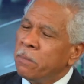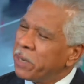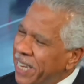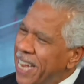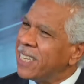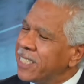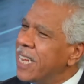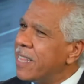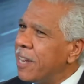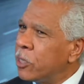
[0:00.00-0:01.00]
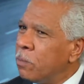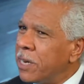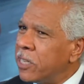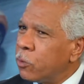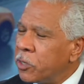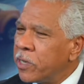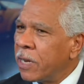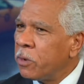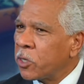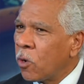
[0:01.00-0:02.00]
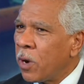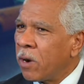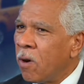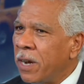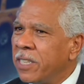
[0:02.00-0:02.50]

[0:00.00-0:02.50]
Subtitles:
We can't say that as much as we're seeing what's going on.